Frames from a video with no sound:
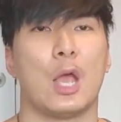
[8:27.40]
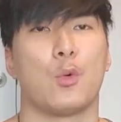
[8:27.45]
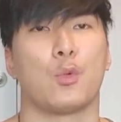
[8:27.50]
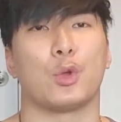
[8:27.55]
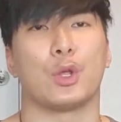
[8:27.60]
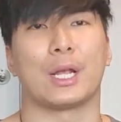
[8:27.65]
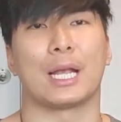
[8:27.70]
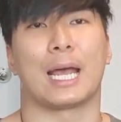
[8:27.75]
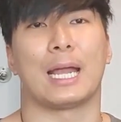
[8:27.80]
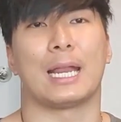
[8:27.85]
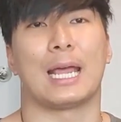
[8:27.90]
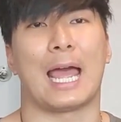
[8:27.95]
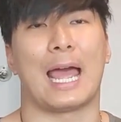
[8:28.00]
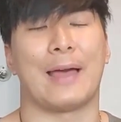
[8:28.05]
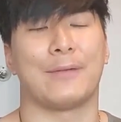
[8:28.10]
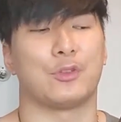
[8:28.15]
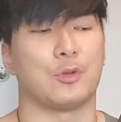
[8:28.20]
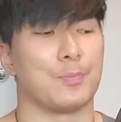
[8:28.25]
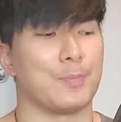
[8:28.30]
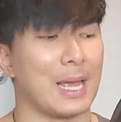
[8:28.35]
where you kind of
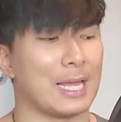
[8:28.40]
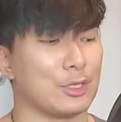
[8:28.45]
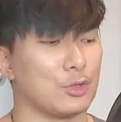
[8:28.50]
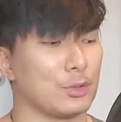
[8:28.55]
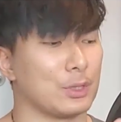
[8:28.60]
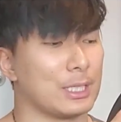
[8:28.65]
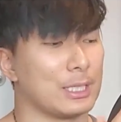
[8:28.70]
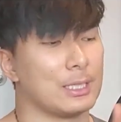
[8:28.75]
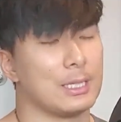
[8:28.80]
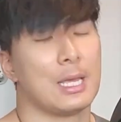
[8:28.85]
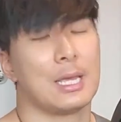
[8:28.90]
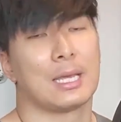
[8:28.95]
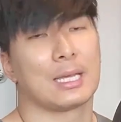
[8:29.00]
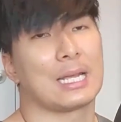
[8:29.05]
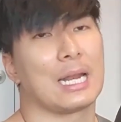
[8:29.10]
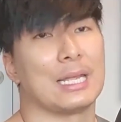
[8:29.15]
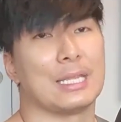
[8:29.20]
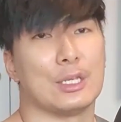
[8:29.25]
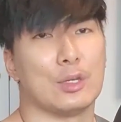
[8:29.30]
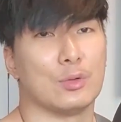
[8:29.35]
have to manually
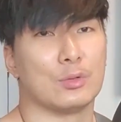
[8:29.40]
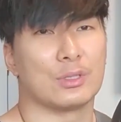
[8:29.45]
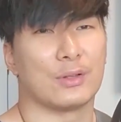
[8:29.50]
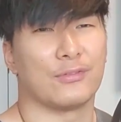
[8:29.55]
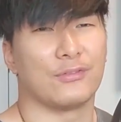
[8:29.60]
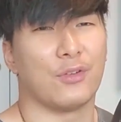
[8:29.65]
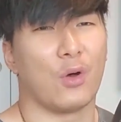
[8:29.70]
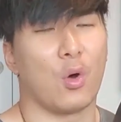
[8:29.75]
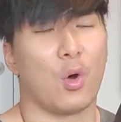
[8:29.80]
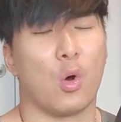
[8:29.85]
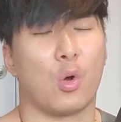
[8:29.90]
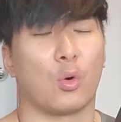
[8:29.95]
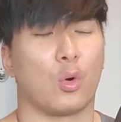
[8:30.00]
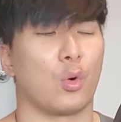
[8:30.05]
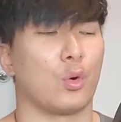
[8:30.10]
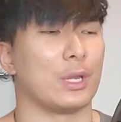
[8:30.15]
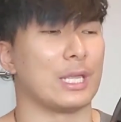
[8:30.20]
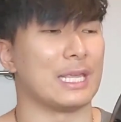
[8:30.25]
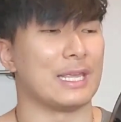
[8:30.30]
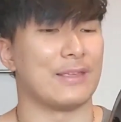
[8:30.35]
kind of use the phone,
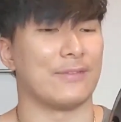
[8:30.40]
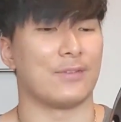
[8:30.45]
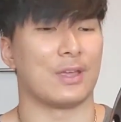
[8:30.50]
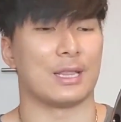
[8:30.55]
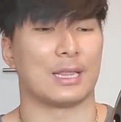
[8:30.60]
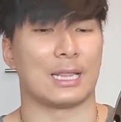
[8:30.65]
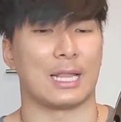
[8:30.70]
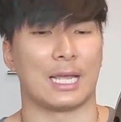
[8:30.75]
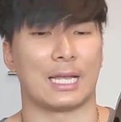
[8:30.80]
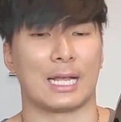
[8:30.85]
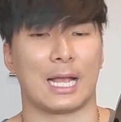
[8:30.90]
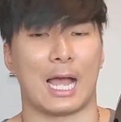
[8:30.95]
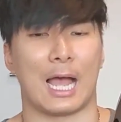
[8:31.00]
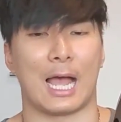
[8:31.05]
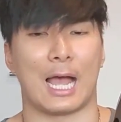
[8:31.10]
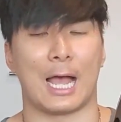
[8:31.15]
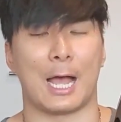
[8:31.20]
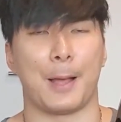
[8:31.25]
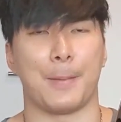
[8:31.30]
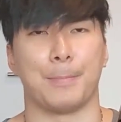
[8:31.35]
or even like
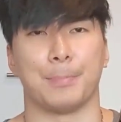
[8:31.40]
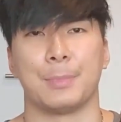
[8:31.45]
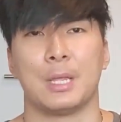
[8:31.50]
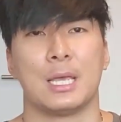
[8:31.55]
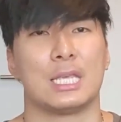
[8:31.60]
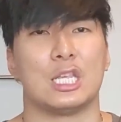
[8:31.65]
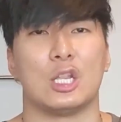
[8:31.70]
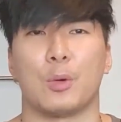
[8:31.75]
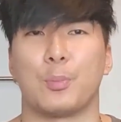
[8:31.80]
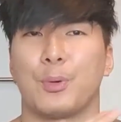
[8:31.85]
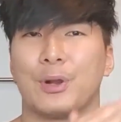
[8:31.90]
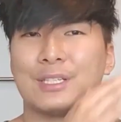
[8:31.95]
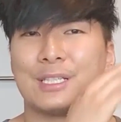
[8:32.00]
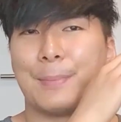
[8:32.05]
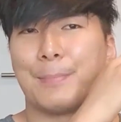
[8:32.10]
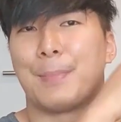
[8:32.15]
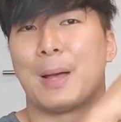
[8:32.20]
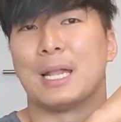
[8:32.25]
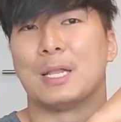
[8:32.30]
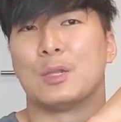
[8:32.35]
press
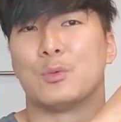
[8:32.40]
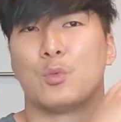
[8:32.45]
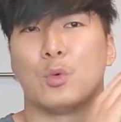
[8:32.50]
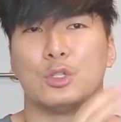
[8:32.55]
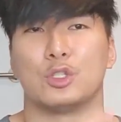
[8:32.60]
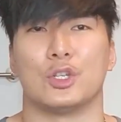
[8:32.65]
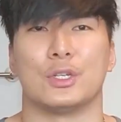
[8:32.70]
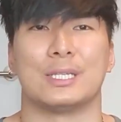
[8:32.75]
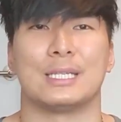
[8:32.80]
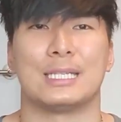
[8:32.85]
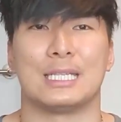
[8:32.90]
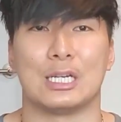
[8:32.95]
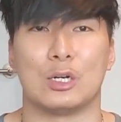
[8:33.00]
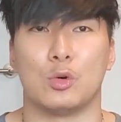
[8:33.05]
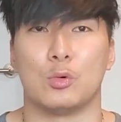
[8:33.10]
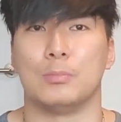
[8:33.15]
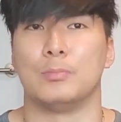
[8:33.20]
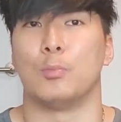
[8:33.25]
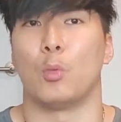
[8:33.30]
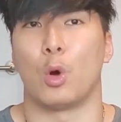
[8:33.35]
the button, which is
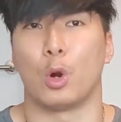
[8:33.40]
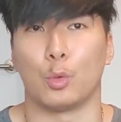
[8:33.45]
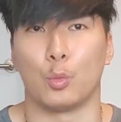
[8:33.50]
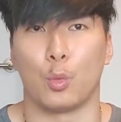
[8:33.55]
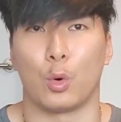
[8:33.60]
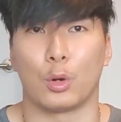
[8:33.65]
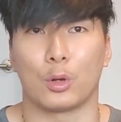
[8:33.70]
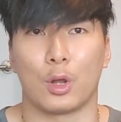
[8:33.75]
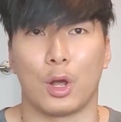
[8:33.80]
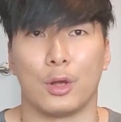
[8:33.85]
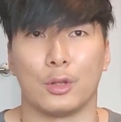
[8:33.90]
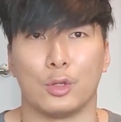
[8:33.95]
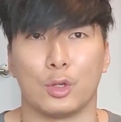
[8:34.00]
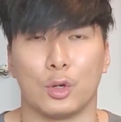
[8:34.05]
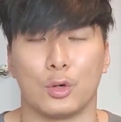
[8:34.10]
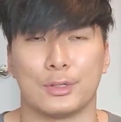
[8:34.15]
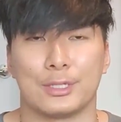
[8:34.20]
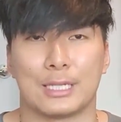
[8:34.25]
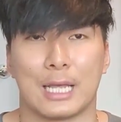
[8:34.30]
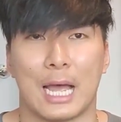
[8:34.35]
still more work on
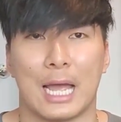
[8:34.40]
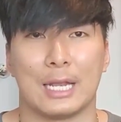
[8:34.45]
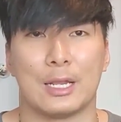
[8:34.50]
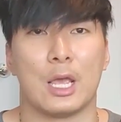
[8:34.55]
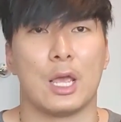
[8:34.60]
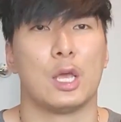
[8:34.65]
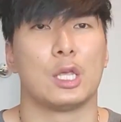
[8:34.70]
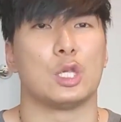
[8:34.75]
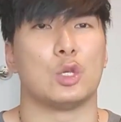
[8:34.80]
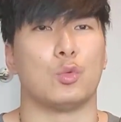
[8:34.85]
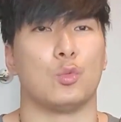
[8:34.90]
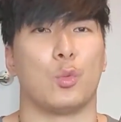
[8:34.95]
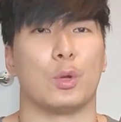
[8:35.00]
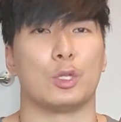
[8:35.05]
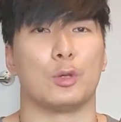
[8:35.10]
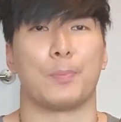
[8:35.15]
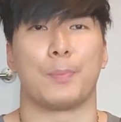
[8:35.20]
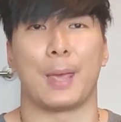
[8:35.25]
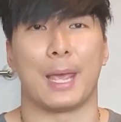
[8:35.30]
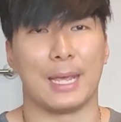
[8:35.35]
your side. When
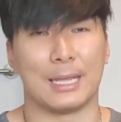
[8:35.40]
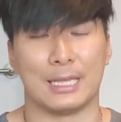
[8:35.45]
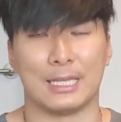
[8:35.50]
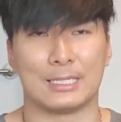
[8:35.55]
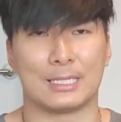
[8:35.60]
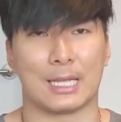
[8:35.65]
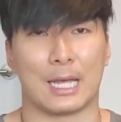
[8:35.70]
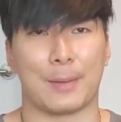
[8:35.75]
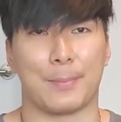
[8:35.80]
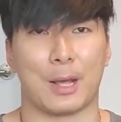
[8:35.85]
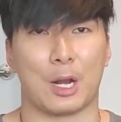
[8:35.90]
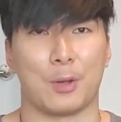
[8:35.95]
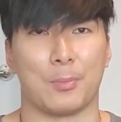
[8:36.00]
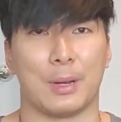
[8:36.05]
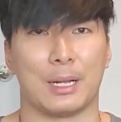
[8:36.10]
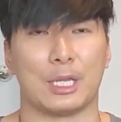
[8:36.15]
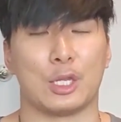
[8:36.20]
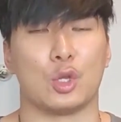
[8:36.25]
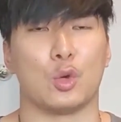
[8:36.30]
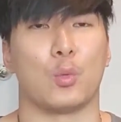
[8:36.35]
you pay this amount of
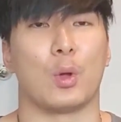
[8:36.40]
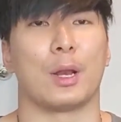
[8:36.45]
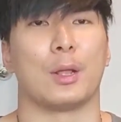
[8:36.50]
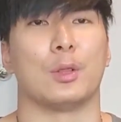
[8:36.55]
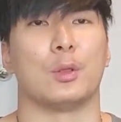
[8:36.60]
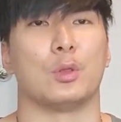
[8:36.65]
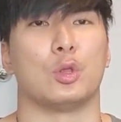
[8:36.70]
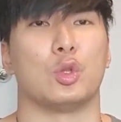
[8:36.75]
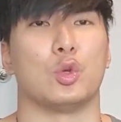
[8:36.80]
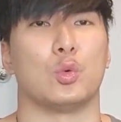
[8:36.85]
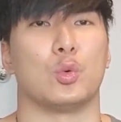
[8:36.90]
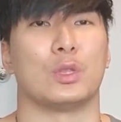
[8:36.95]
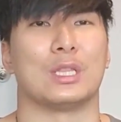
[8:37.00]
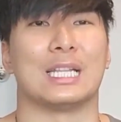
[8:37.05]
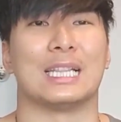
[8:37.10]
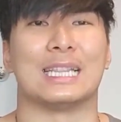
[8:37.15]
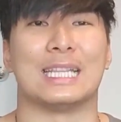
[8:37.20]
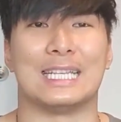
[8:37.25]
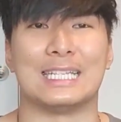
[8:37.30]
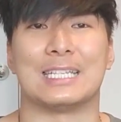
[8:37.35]
money, you want to do the
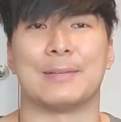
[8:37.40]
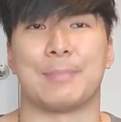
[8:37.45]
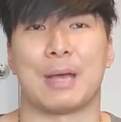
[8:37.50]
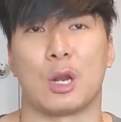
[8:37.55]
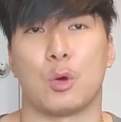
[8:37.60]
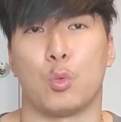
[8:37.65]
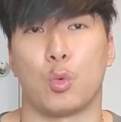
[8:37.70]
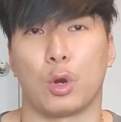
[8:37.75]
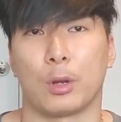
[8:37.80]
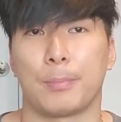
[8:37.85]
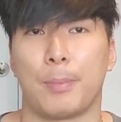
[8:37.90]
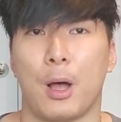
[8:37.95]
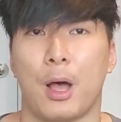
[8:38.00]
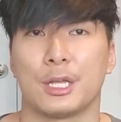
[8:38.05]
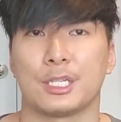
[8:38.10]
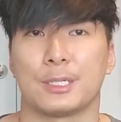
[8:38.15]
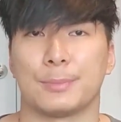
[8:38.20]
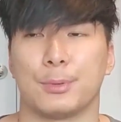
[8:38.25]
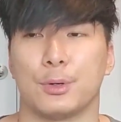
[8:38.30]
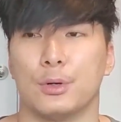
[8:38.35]
least amount of work
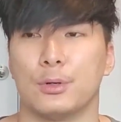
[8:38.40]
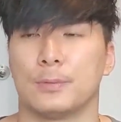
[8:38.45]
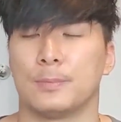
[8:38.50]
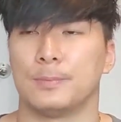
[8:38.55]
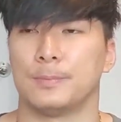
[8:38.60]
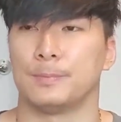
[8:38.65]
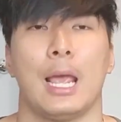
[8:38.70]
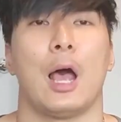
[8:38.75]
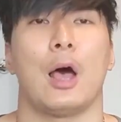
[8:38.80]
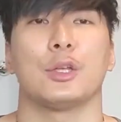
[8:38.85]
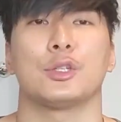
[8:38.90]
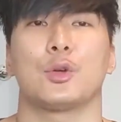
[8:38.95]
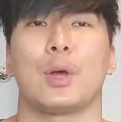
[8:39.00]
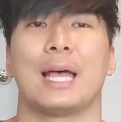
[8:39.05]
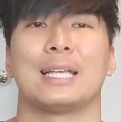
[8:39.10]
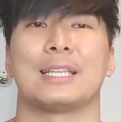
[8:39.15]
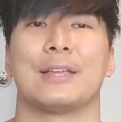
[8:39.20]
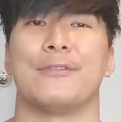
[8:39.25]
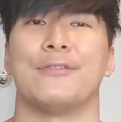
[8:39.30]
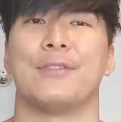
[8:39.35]
possible. It also
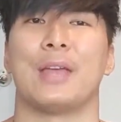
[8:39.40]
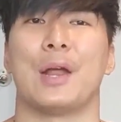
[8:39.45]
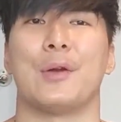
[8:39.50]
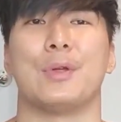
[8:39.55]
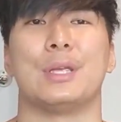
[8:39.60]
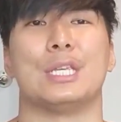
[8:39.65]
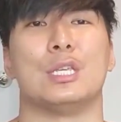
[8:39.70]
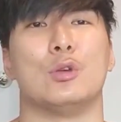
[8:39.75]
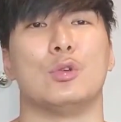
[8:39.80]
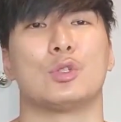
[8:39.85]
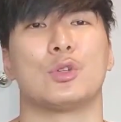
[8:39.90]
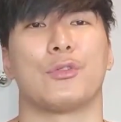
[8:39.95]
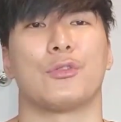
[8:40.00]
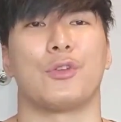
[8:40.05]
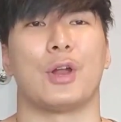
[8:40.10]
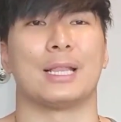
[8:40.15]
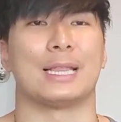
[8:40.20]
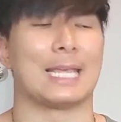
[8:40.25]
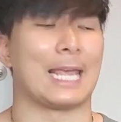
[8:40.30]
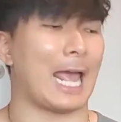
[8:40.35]
has a very
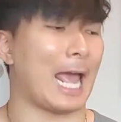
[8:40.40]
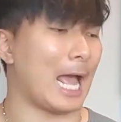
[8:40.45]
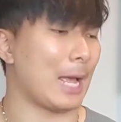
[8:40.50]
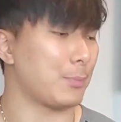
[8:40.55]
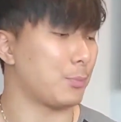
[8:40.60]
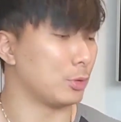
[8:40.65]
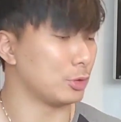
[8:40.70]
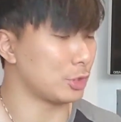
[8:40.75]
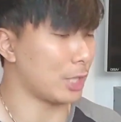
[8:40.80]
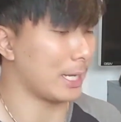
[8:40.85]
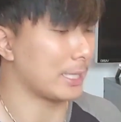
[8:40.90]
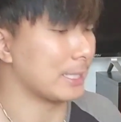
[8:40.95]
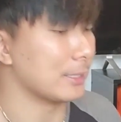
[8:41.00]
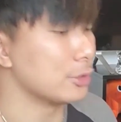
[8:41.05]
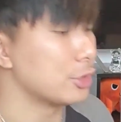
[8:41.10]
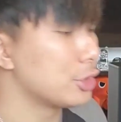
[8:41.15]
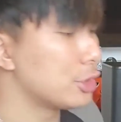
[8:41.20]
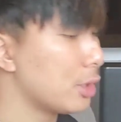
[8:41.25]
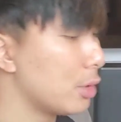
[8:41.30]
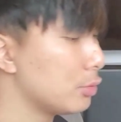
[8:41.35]
user-friendly app, which I can
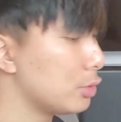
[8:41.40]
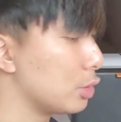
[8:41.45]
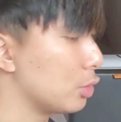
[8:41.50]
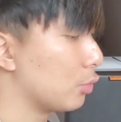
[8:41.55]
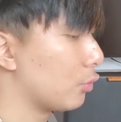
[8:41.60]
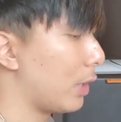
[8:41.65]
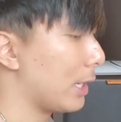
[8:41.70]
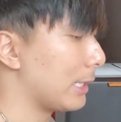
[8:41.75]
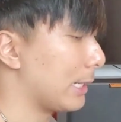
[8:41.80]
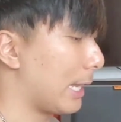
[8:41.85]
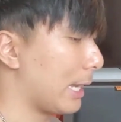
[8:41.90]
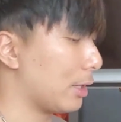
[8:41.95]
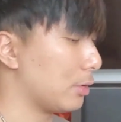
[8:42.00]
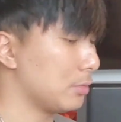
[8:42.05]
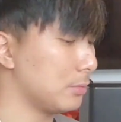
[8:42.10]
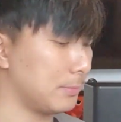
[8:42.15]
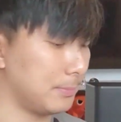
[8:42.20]
show you right now.